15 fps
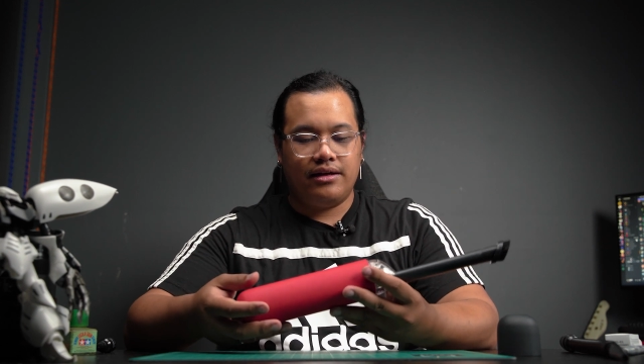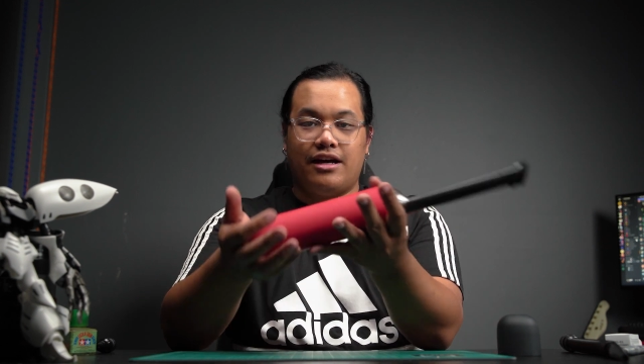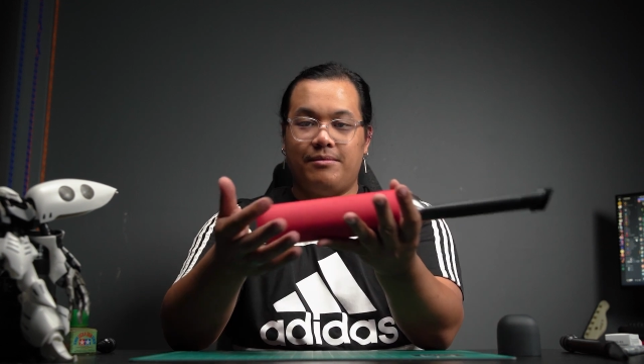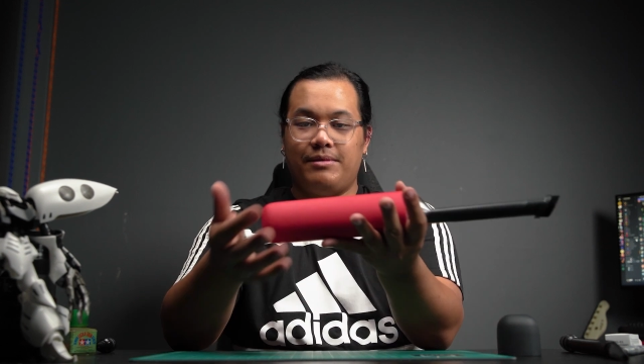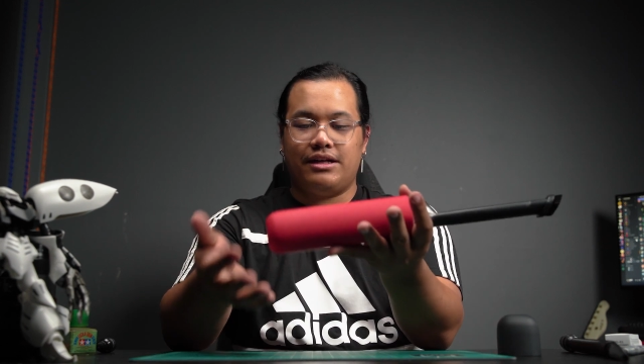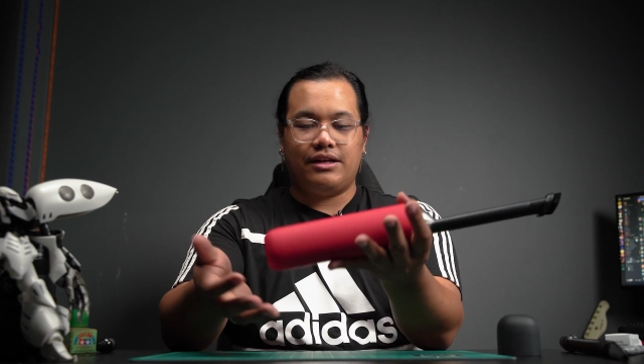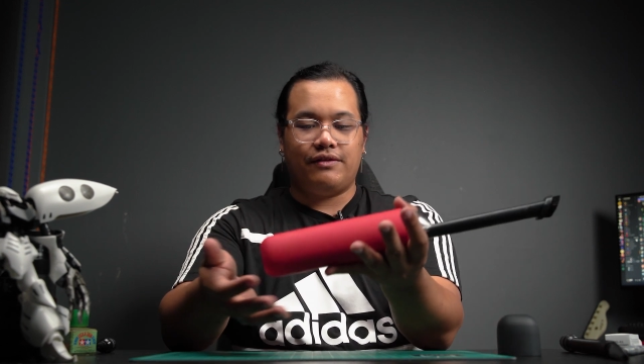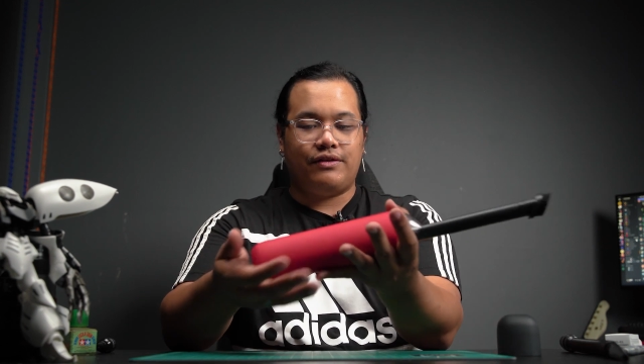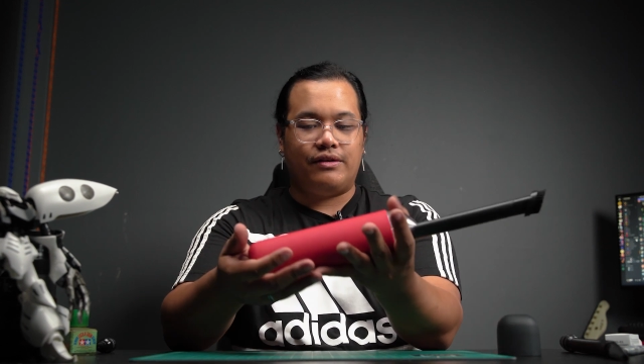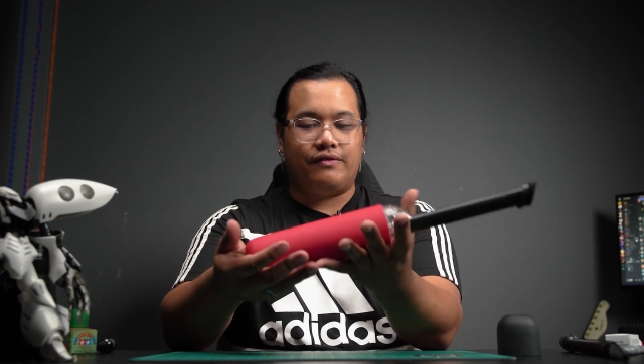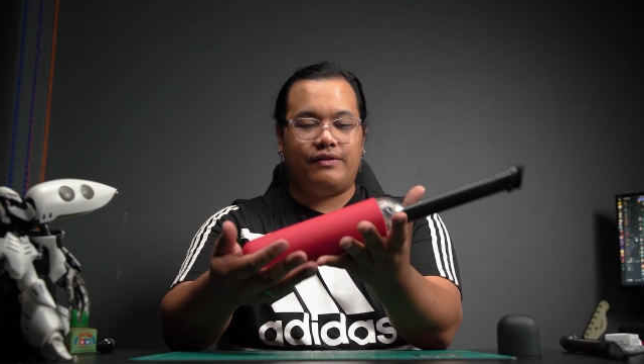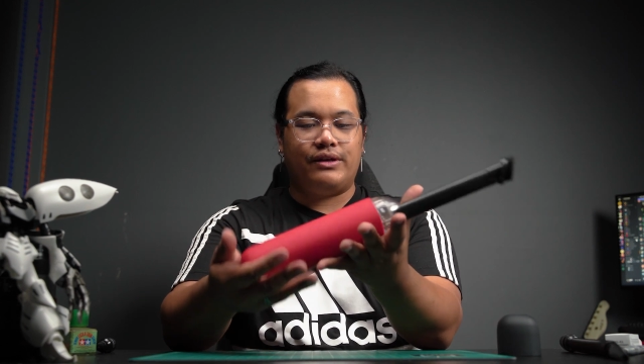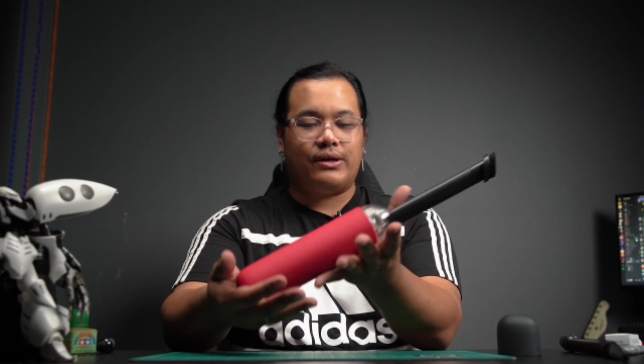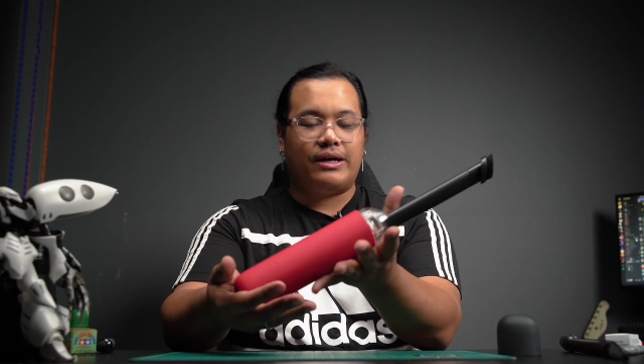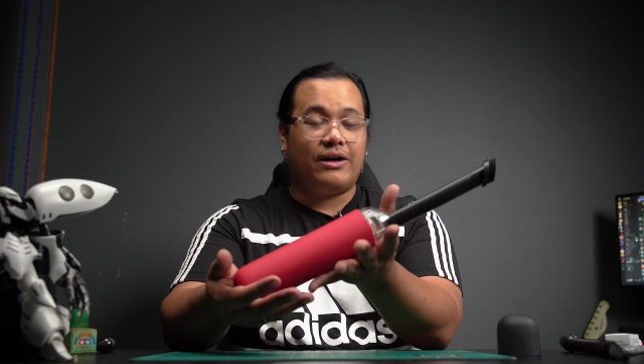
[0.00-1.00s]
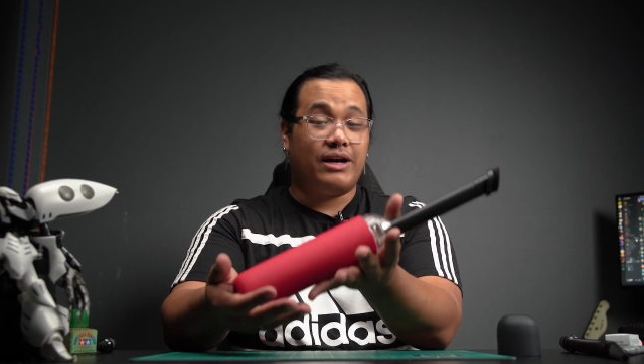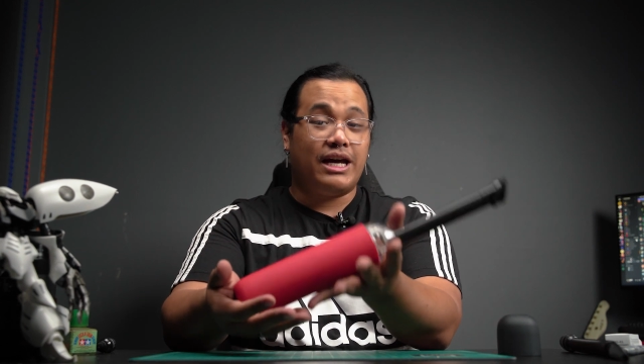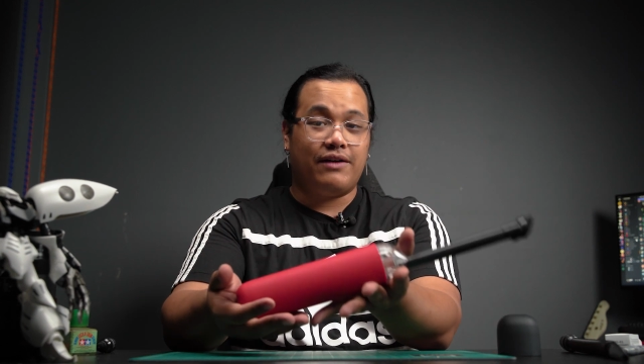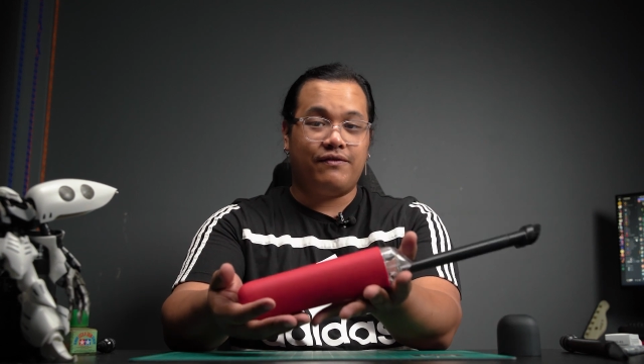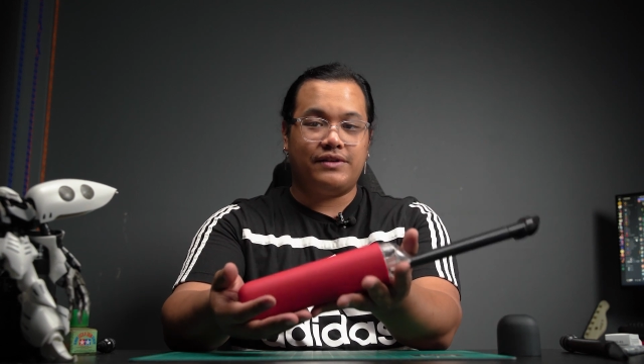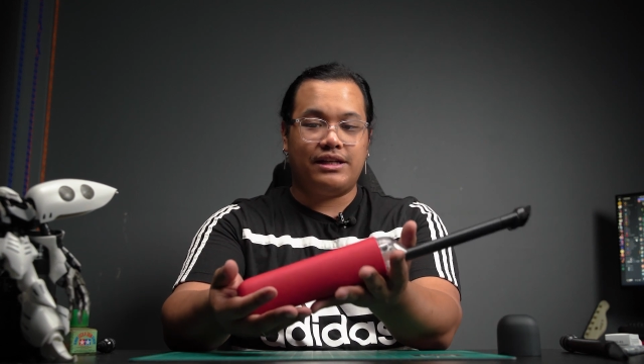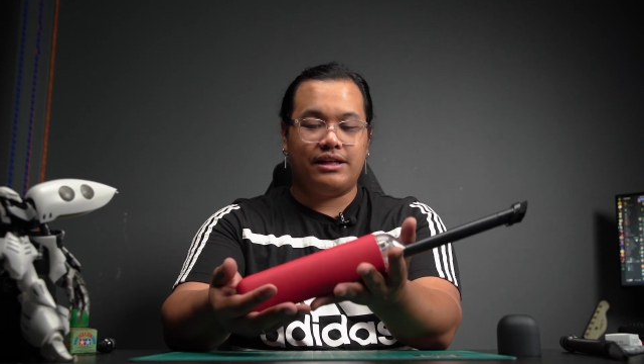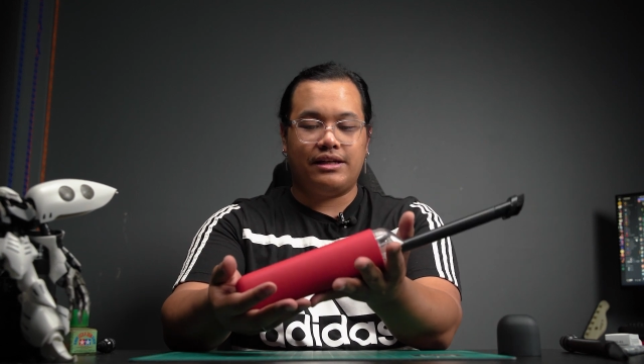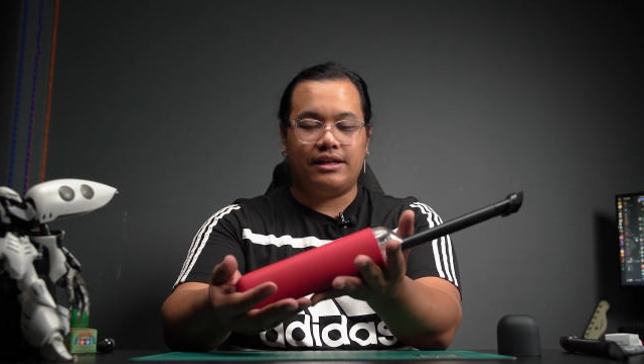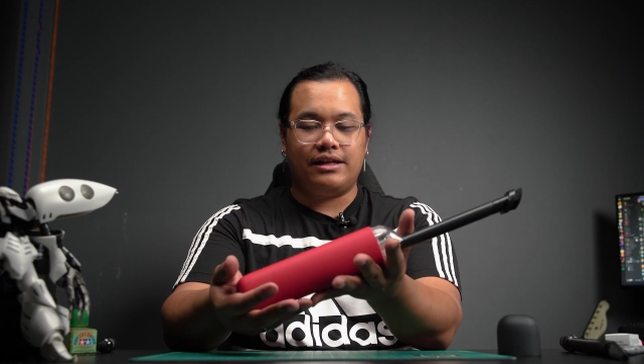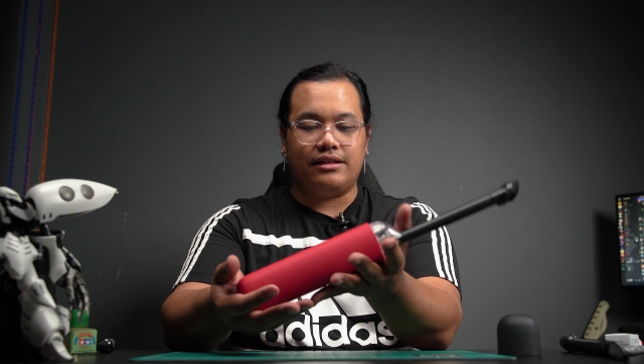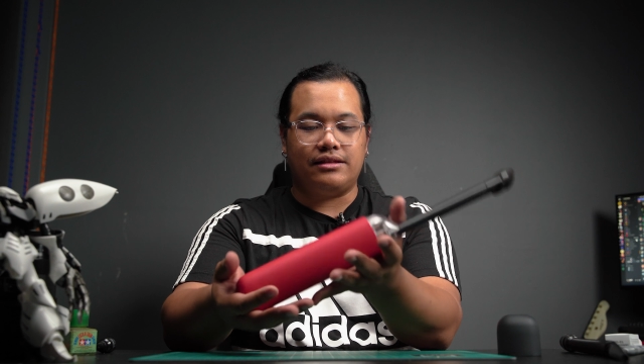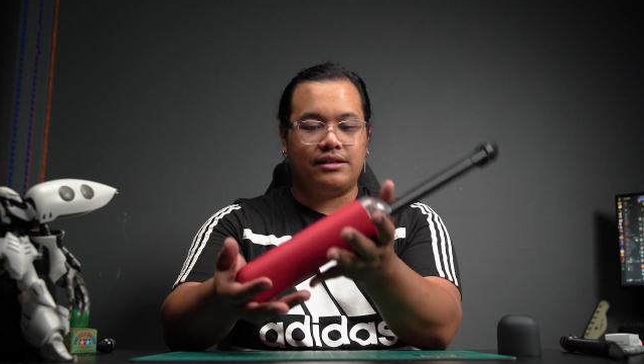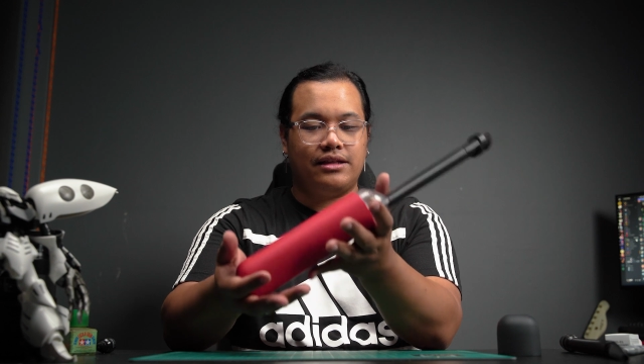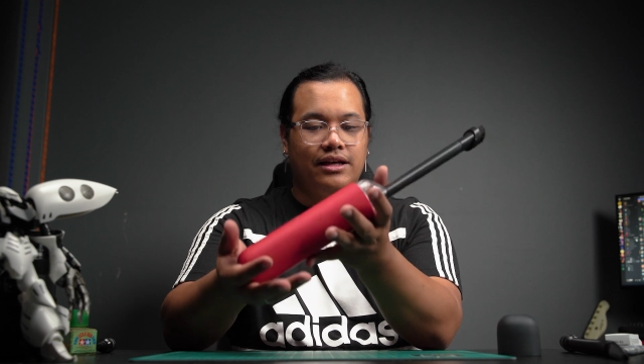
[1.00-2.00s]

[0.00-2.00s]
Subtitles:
I mean, if you feel how hefty it is,